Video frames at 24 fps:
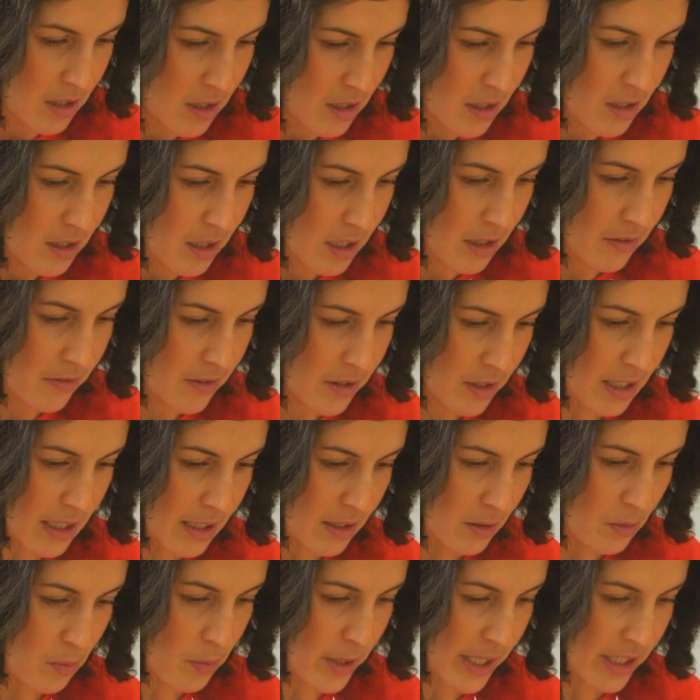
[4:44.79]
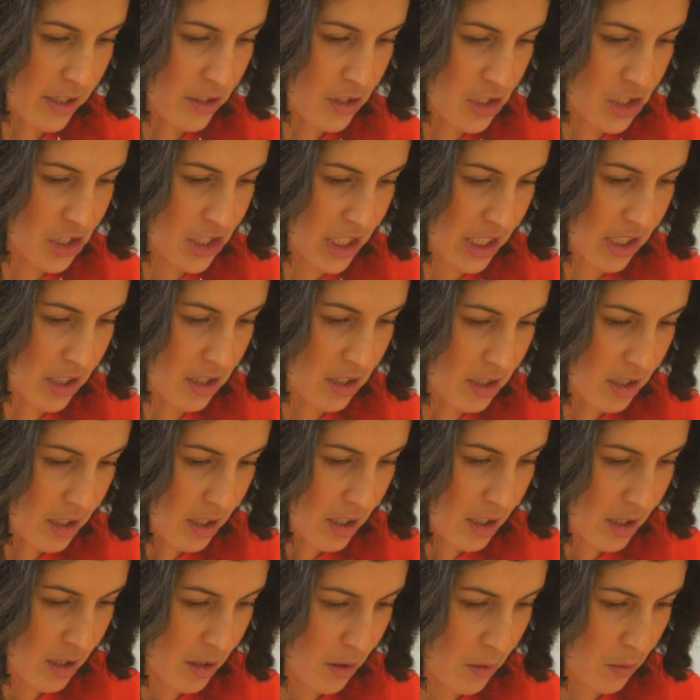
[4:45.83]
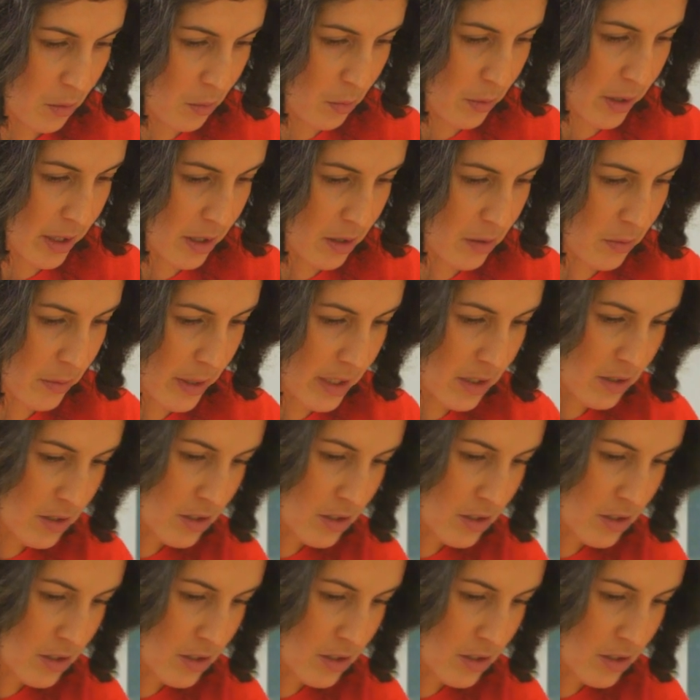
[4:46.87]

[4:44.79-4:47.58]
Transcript: Give it a little wiggle jiggle, wiggle wiggle